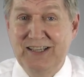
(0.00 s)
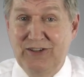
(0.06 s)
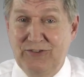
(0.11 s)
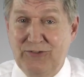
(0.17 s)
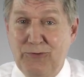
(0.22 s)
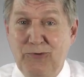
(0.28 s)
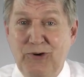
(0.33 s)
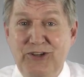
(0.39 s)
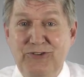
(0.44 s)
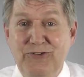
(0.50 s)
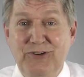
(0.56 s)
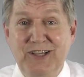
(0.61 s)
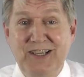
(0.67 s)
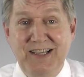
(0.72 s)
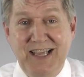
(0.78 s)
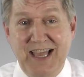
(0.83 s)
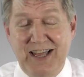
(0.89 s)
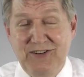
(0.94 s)
is the one you
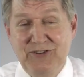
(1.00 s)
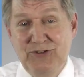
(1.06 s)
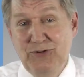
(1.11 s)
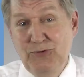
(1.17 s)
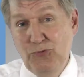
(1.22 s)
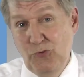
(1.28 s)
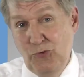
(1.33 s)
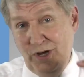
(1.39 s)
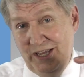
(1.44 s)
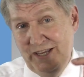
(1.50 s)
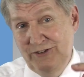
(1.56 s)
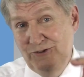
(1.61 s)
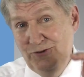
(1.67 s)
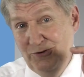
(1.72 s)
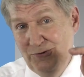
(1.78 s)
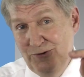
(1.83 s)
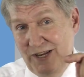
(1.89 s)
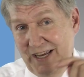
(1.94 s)
can get to when
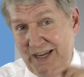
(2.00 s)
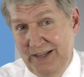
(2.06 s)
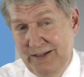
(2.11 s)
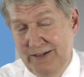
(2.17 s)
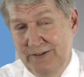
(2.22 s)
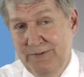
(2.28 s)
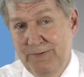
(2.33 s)
you need it.